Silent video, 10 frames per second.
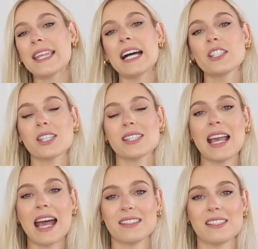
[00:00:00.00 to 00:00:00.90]
that just
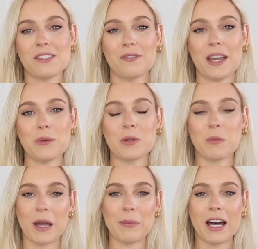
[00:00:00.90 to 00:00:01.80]
tends to fit with
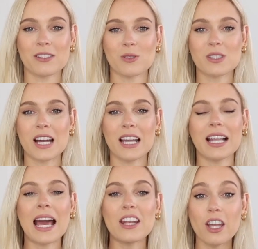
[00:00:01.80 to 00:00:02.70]
my personal
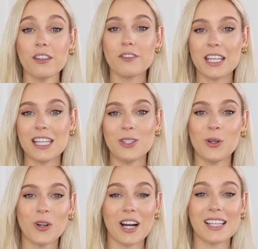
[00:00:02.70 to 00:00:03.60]
style and hopefully
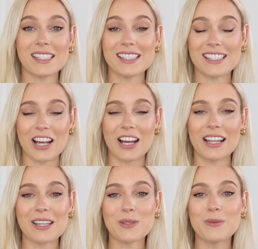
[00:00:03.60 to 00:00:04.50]
your guys'
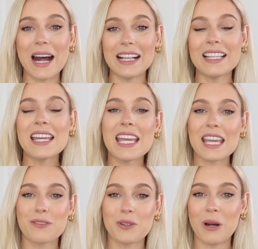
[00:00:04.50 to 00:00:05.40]
style as well
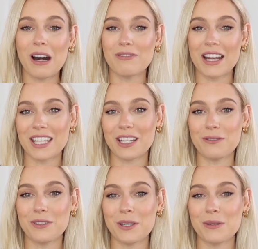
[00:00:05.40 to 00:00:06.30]
if you are regular
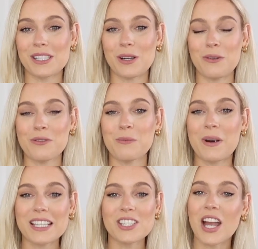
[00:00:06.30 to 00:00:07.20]
viewers of
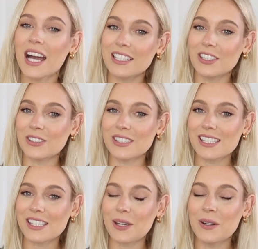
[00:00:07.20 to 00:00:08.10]
my channel.
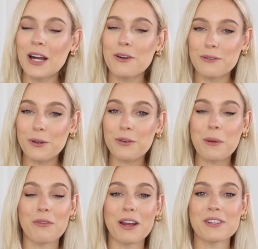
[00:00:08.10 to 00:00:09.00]
So for
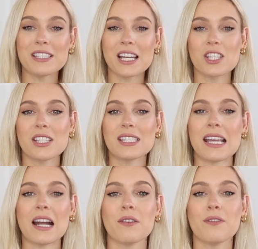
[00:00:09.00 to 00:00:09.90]
frame of reference, I should
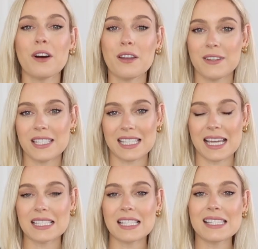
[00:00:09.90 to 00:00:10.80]
say I'm
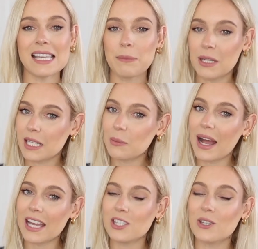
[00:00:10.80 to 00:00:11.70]
5'6", typically
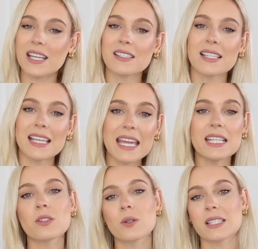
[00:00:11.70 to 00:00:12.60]
wear a UK size
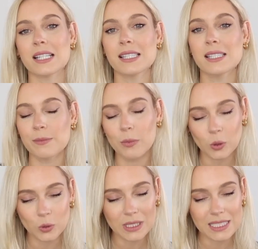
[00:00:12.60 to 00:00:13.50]
8 or a size
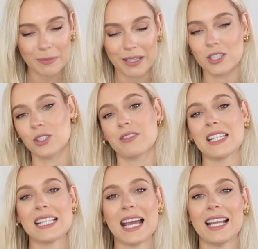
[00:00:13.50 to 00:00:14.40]
small depending on the
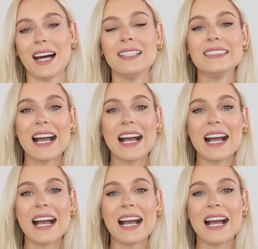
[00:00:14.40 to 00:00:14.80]
retailer.